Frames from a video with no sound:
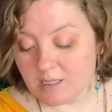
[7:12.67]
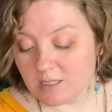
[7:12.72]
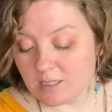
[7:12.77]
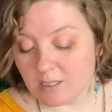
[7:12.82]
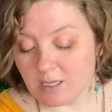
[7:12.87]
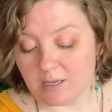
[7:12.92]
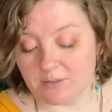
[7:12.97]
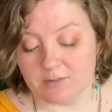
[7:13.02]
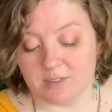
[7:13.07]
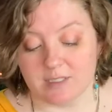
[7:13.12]

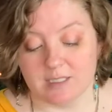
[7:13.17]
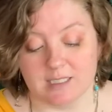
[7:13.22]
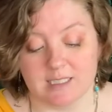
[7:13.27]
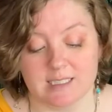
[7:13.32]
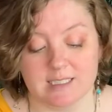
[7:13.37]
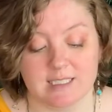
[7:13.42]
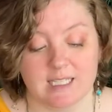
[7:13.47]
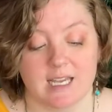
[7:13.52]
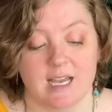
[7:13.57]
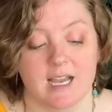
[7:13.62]
You have to at
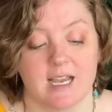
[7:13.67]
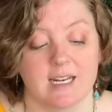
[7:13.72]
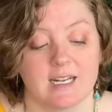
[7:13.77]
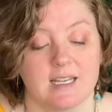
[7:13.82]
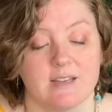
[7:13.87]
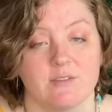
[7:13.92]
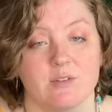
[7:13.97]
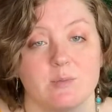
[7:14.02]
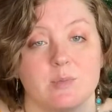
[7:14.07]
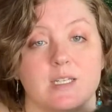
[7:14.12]
least say hi to
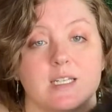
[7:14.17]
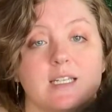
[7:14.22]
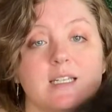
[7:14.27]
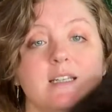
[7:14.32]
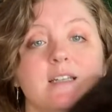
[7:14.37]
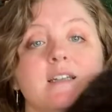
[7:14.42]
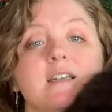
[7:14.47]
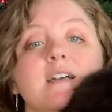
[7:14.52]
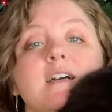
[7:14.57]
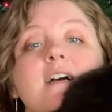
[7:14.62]
everybody.
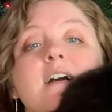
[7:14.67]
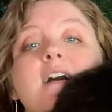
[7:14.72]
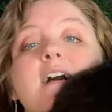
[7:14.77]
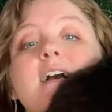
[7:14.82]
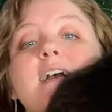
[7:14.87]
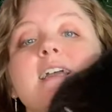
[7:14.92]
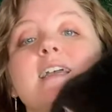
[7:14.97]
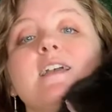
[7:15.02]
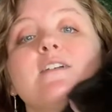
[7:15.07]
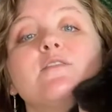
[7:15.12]

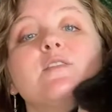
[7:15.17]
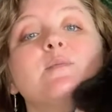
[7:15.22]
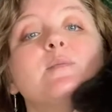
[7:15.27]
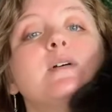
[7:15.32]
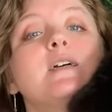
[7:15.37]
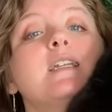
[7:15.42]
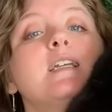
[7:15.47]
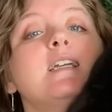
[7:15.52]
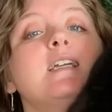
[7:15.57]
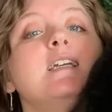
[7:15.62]
Hi,
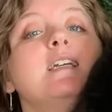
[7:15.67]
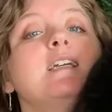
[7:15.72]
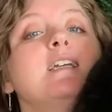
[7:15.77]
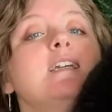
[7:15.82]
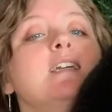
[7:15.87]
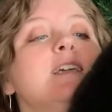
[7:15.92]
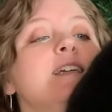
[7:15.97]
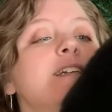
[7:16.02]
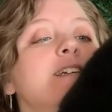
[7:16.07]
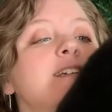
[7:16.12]

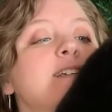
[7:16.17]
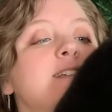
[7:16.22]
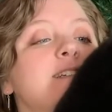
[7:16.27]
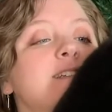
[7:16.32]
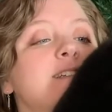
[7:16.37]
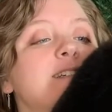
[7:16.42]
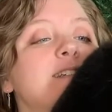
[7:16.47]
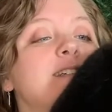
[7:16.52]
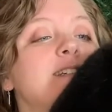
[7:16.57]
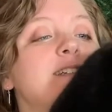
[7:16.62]
everybody.
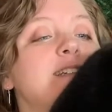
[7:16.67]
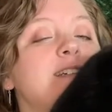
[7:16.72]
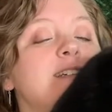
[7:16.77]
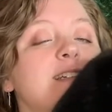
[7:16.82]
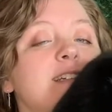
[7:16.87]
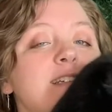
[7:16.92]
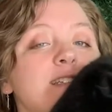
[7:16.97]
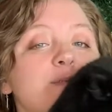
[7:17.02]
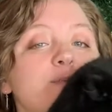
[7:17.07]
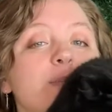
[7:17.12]

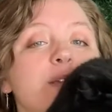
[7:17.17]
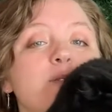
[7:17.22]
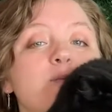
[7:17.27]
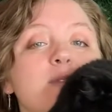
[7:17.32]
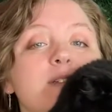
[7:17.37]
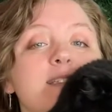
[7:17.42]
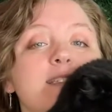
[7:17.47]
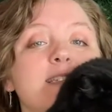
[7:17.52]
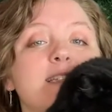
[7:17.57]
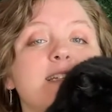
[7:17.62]
It's me,
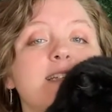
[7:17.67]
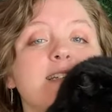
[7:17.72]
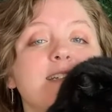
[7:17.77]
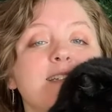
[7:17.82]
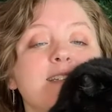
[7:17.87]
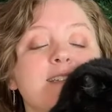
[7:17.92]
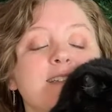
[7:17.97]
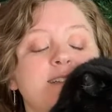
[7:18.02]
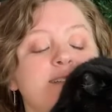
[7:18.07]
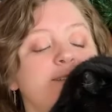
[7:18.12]

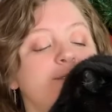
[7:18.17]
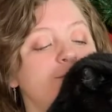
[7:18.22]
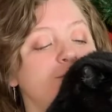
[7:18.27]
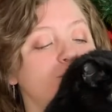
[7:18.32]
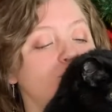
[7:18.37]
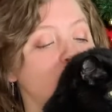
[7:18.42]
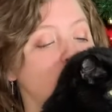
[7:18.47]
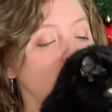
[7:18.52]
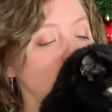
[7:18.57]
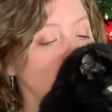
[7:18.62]
Winston.
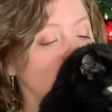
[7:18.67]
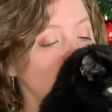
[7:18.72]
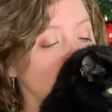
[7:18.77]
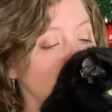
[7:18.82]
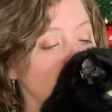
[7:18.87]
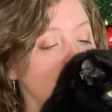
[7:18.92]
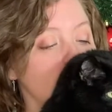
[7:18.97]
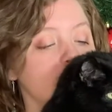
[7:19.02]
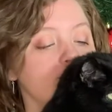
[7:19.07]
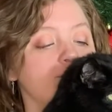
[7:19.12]

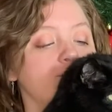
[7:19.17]
Mm.